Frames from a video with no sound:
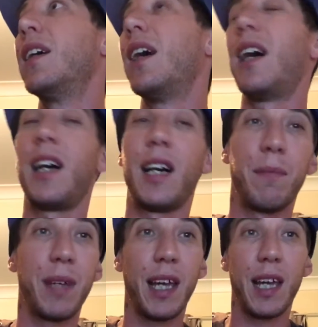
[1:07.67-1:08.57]

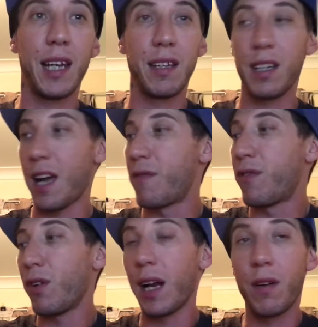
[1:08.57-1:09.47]

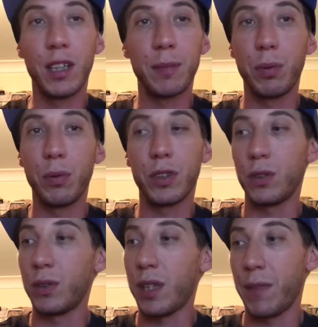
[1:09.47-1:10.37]
Friday night sports
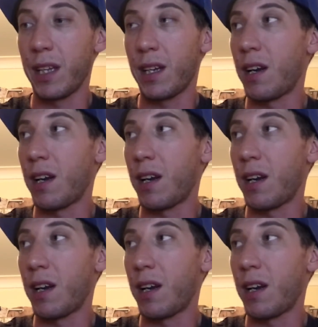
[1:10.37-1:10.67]
or something.